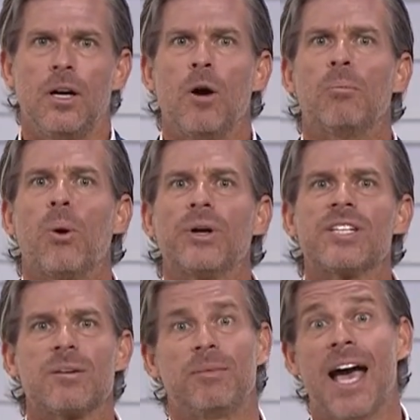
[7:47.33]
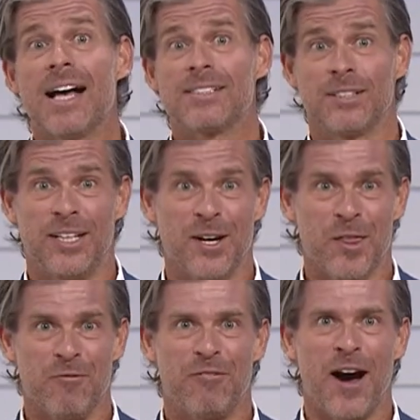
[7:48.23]
Pouring some gasoline on the
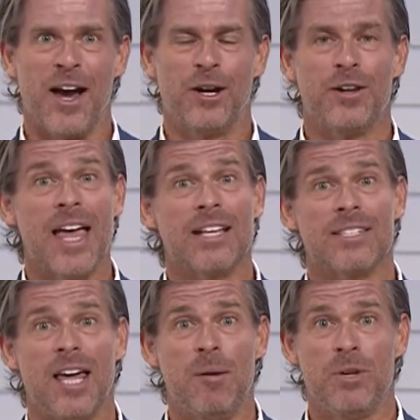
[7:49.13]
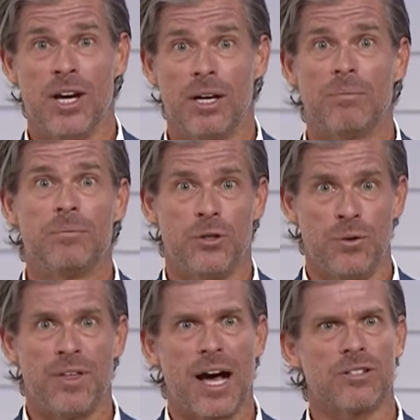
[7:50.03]
fire, in that same year,
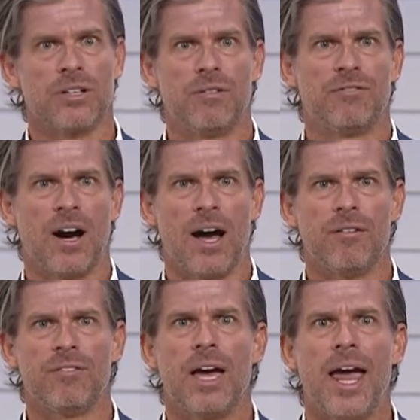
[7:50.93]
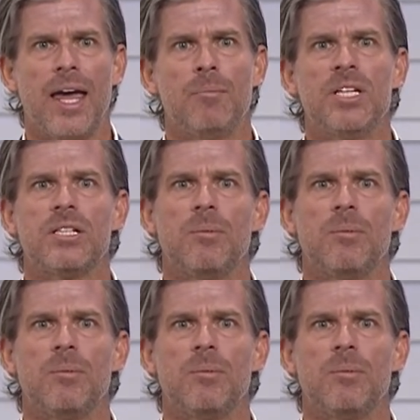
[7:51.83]
2005, ABC